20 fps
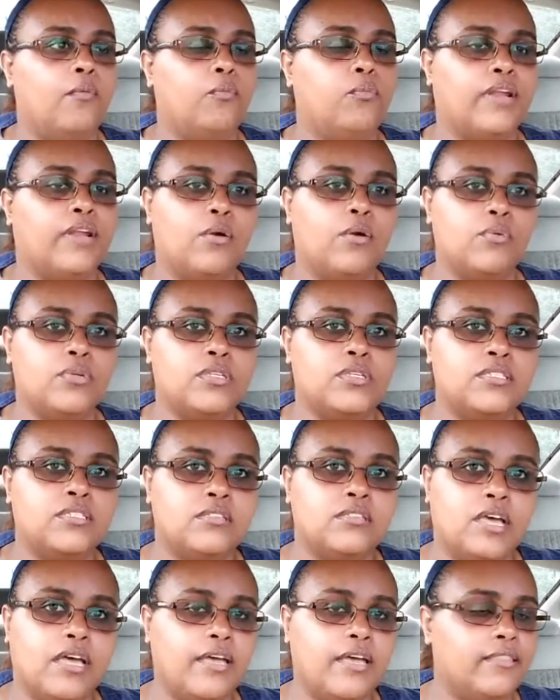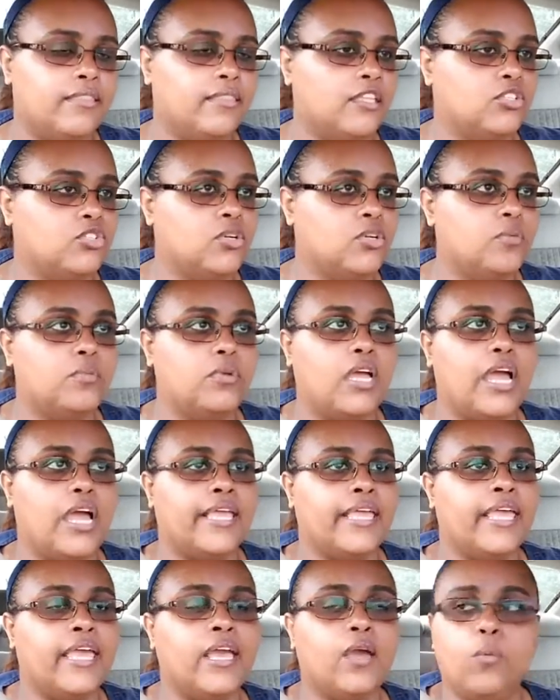When they told me I
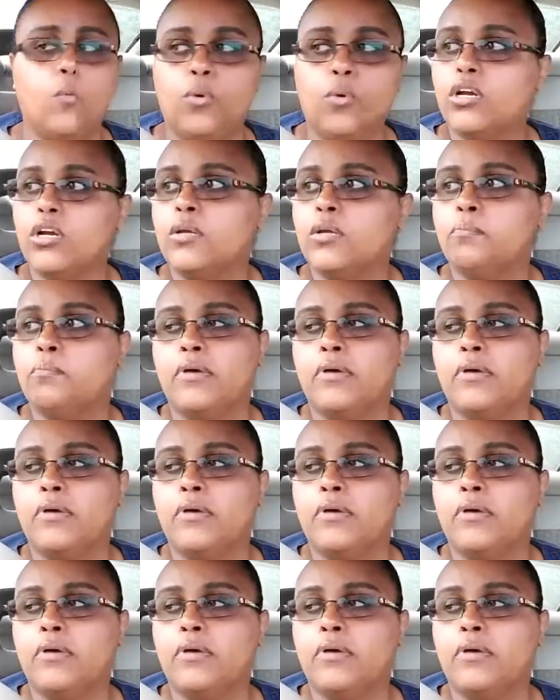can't work,